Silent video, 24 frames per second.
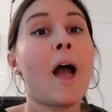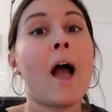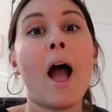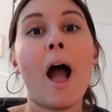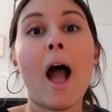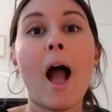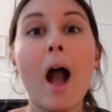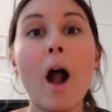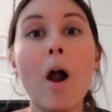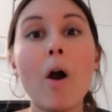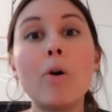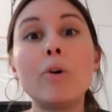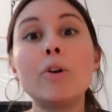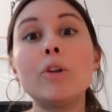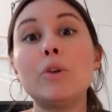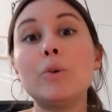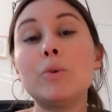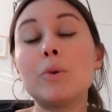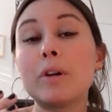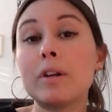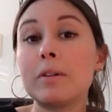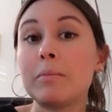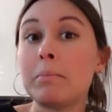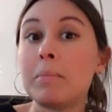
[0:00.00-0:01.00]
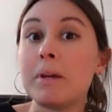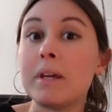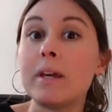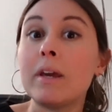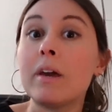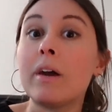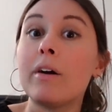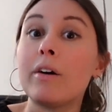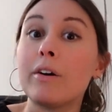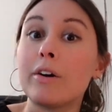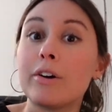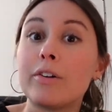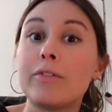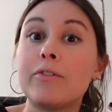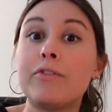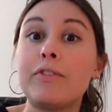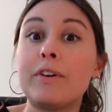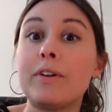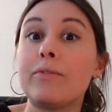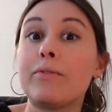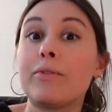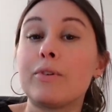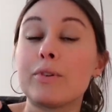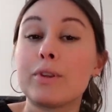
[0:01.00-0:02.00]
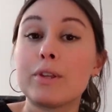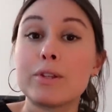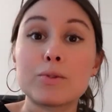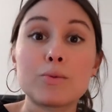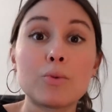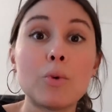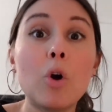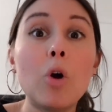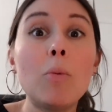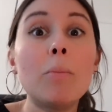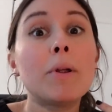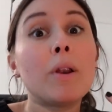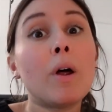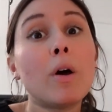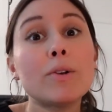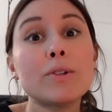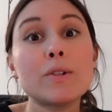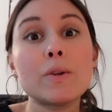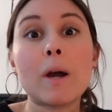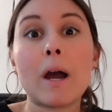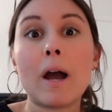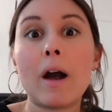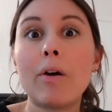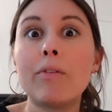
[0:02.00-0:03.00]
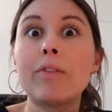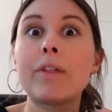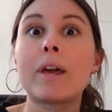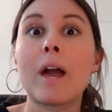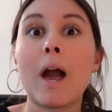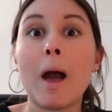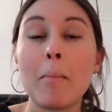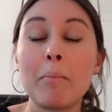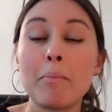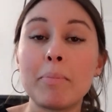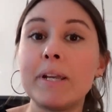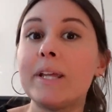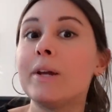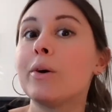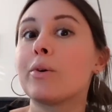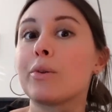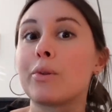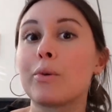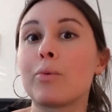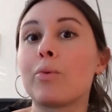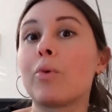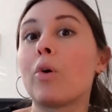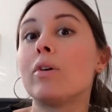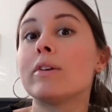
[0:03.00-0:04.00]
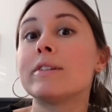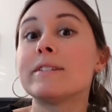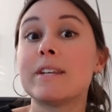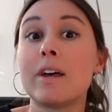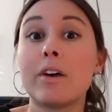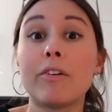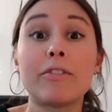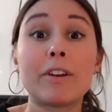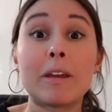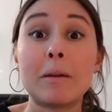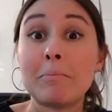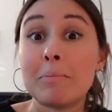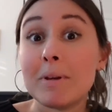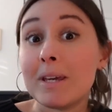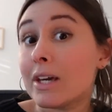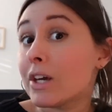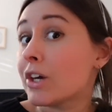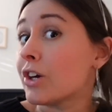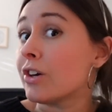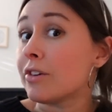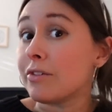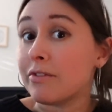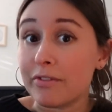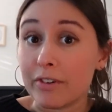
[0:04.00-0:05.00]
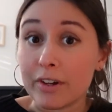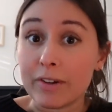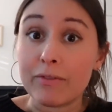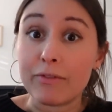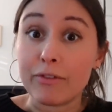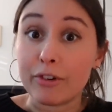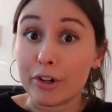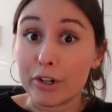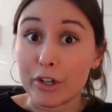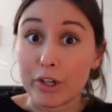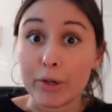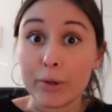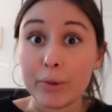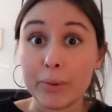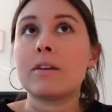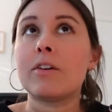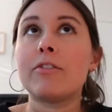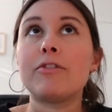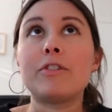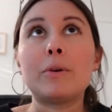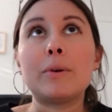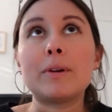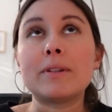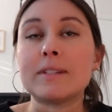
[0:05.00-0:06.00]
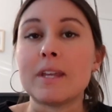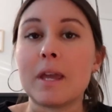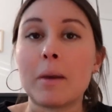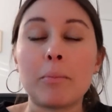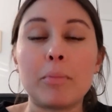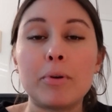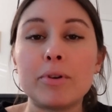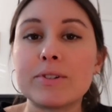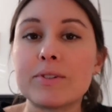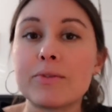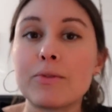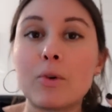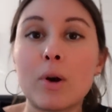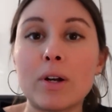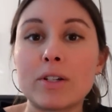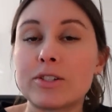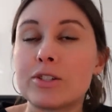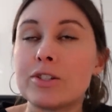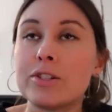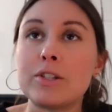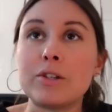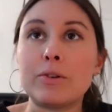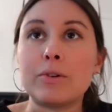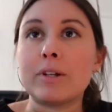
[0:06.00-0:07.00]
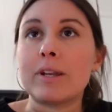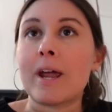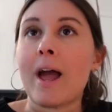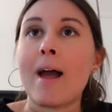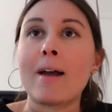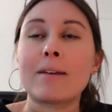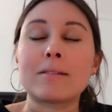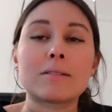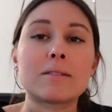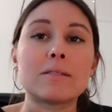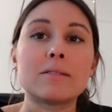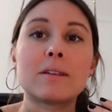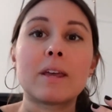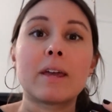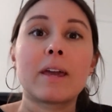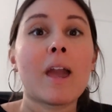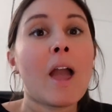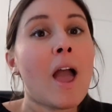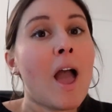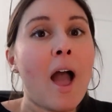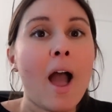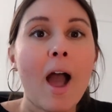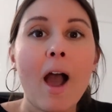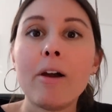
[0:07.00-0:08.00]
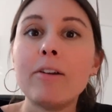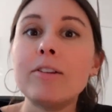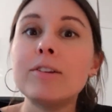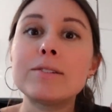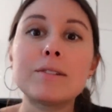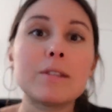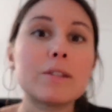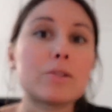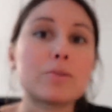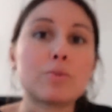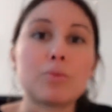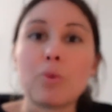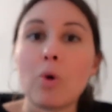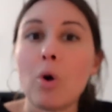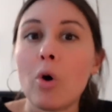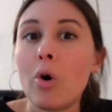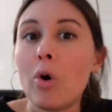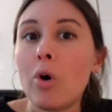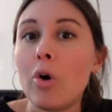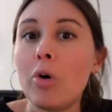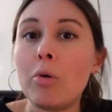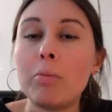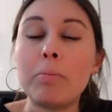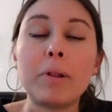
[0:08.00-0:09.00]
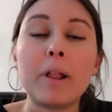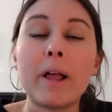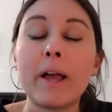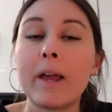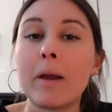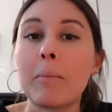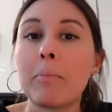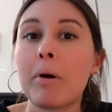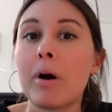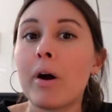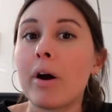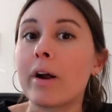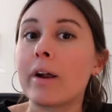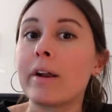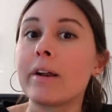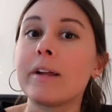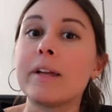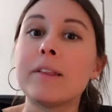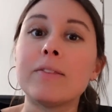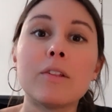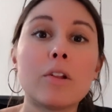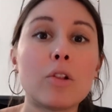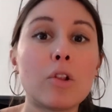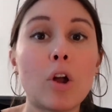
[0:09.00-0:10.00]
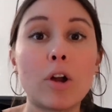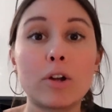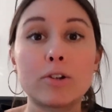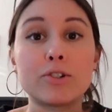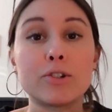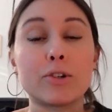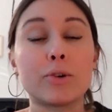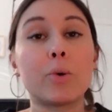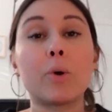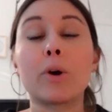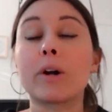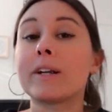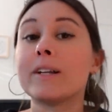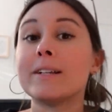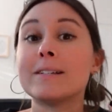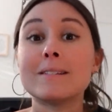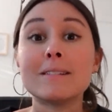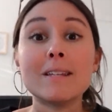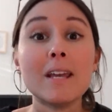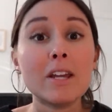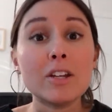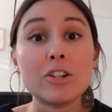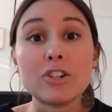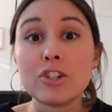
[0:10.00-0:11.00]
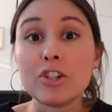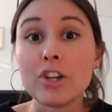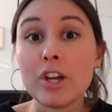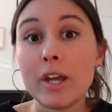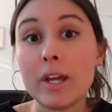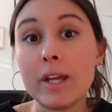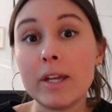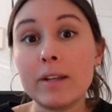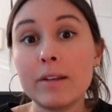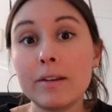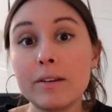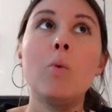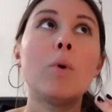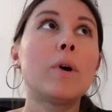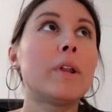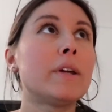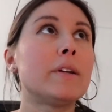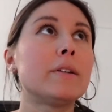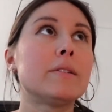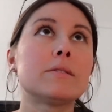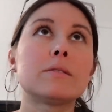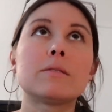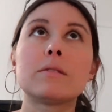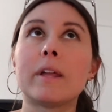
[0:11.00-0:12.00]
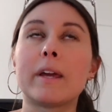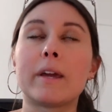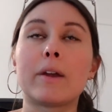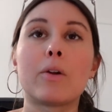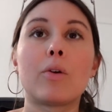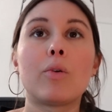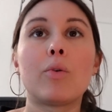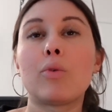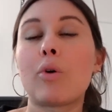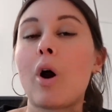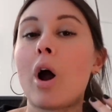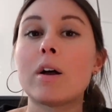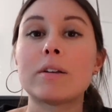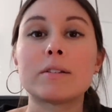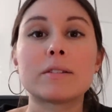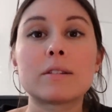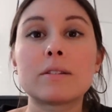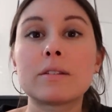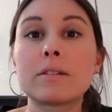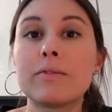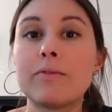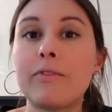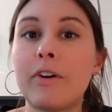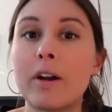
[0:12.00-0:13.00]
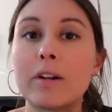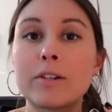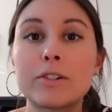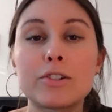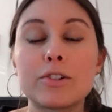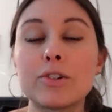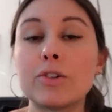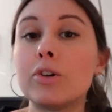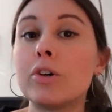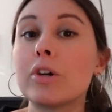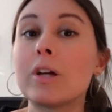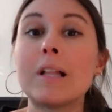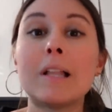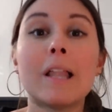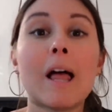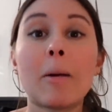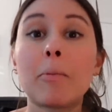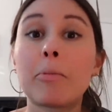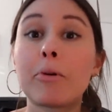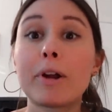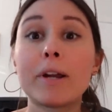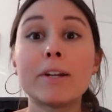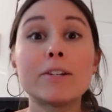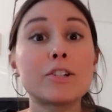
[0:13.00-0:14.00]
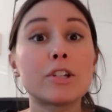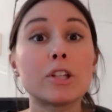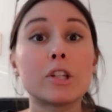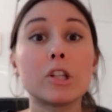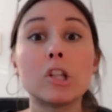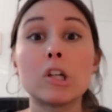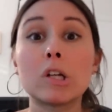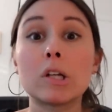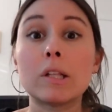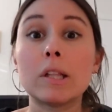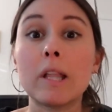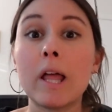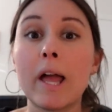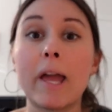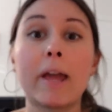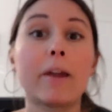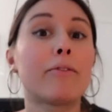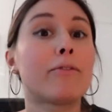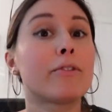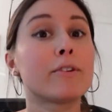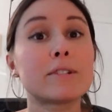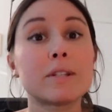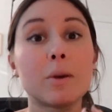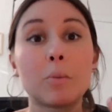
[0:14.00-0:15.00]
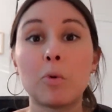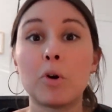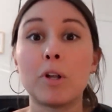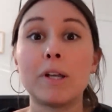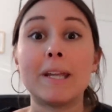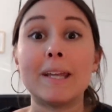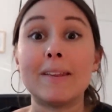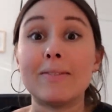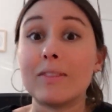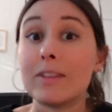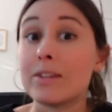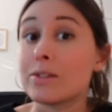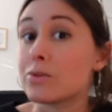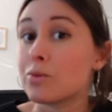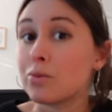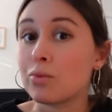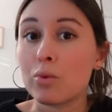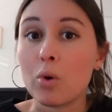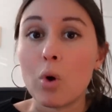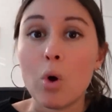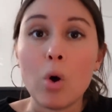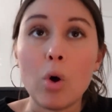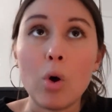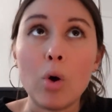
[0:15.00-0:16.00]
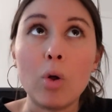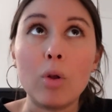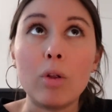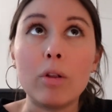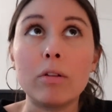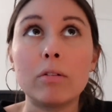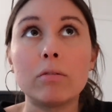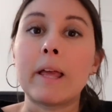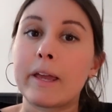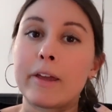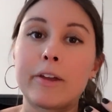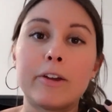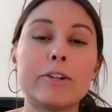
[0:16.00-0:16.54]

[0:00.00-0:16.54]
how you can be a good fit for this role, but also how the company or the role itself can be a good fit for you. A few examples of questions you could ask is how does this role play a part in the larger organization? What does cross-functional collaboration look like for someone in this role?